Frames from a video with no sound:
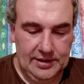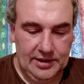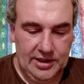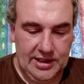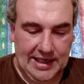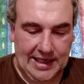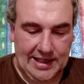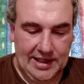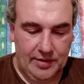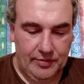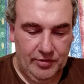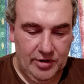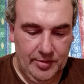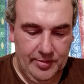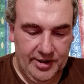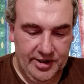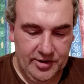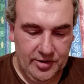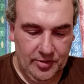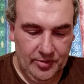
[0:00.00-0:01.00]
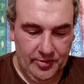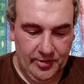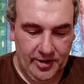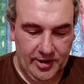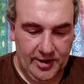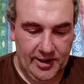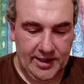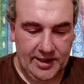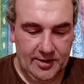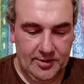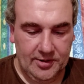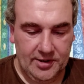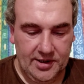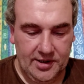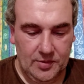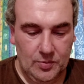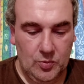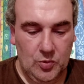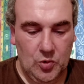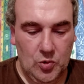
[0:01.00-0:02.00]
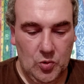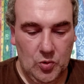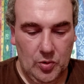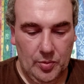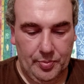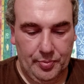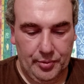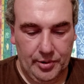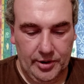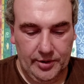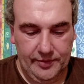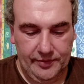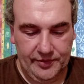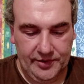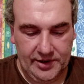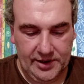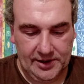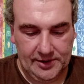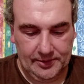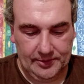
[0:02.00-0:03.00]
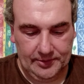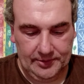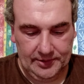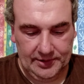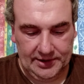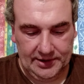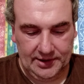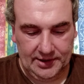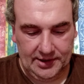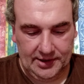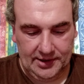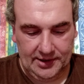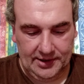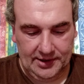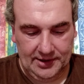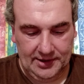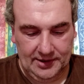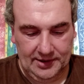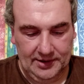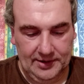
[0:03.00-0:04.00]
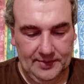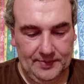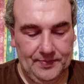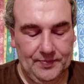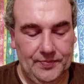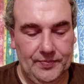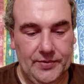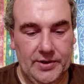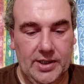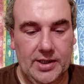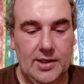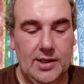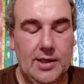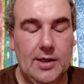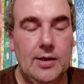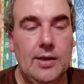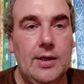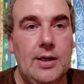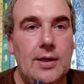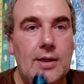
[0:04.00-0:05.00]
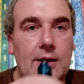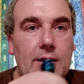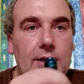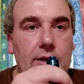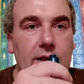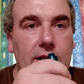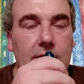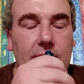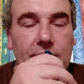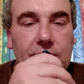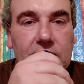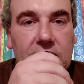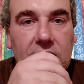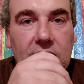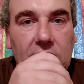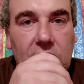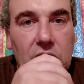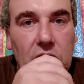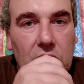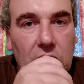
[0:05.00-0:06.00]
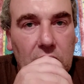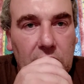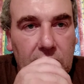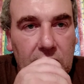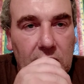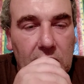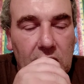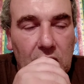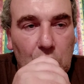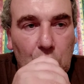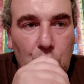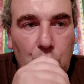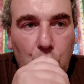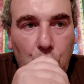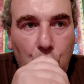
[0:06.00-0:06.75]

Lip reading: Jackaroo is alright because it's waterproof, so it's, you know, another toke on that.